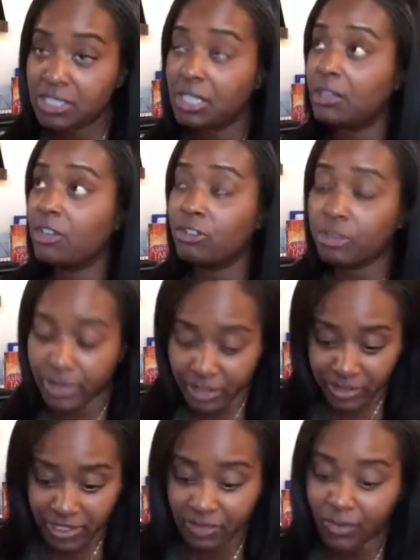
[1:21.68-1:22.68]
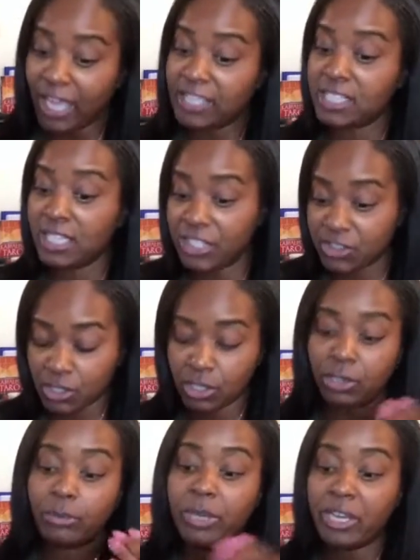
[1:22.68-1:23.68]
long periods of isolation,
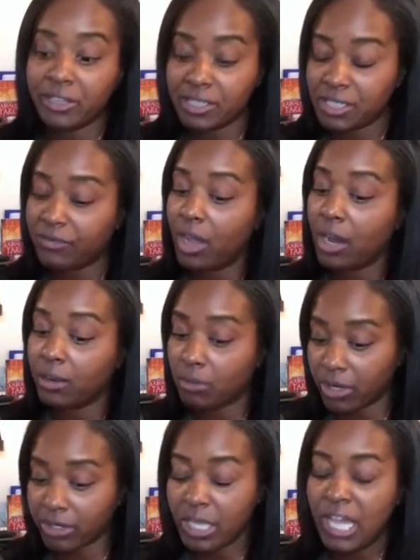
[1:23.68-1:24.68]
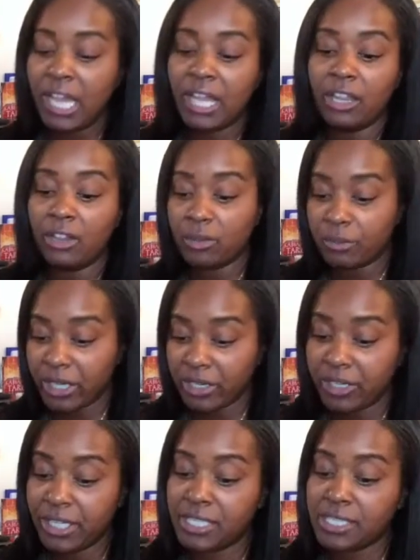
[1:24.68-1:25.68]
long periods of hard work, long
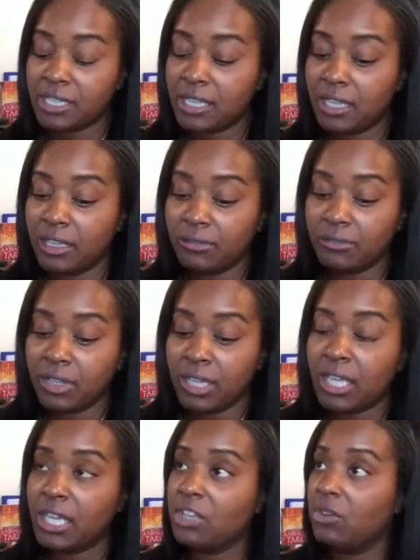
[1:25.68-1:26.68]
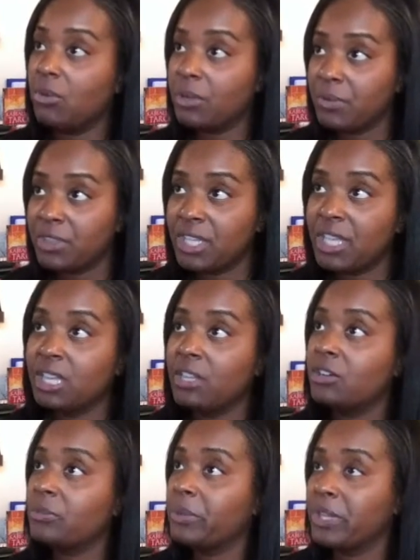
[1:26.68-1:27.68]
periods of going within,
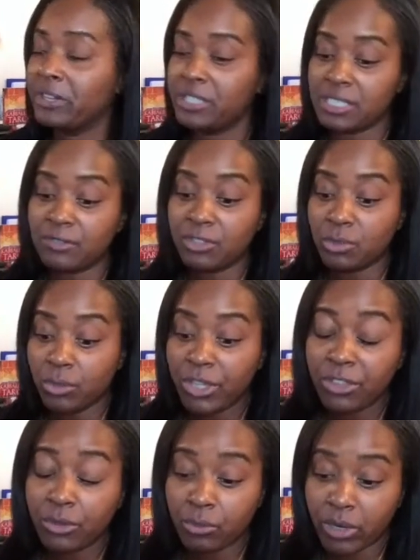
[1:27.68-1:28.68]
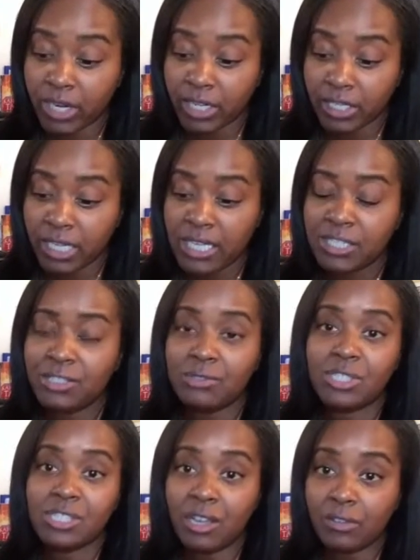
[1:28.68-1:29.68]
long periods of doing the work to
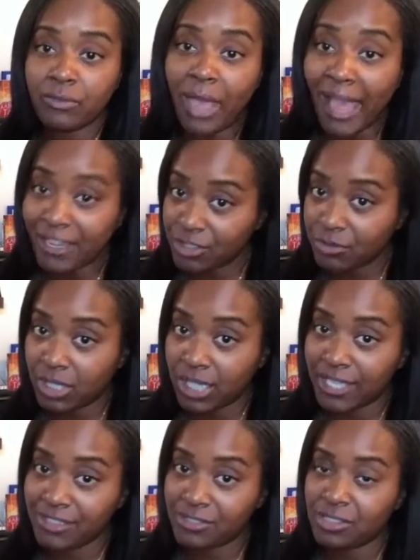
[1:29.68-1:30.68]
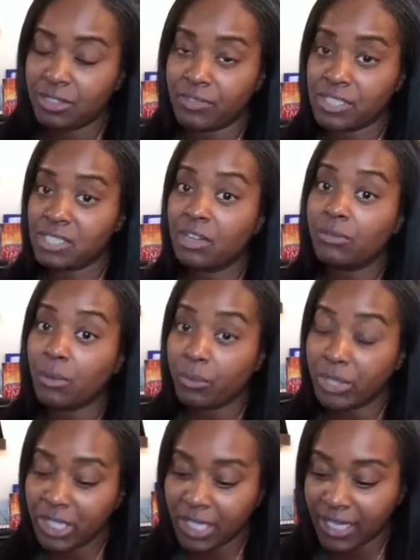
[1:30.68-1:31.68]
self-actualize yourself and
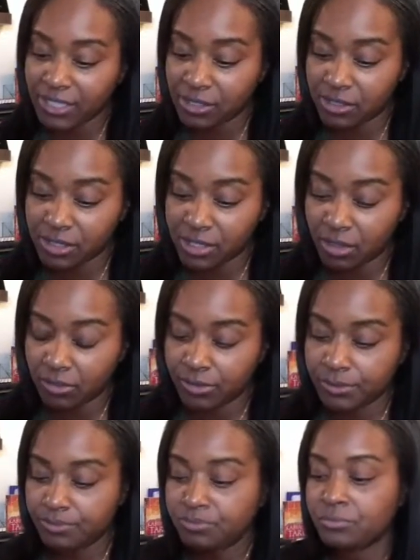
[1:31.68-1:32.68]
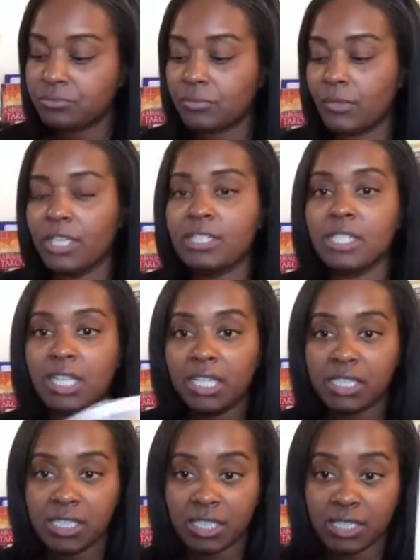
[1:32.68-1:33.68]
self-realize yourself to get
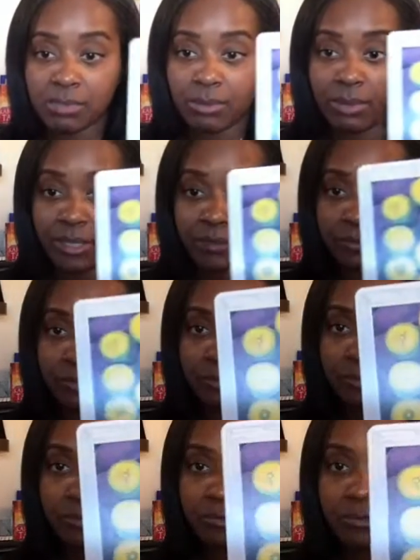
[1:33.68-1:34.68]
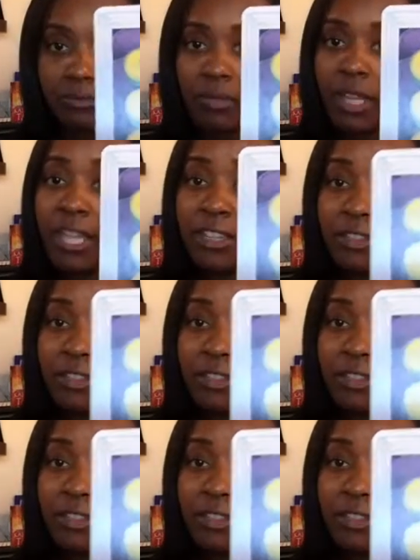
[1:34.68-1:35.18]
to this point. And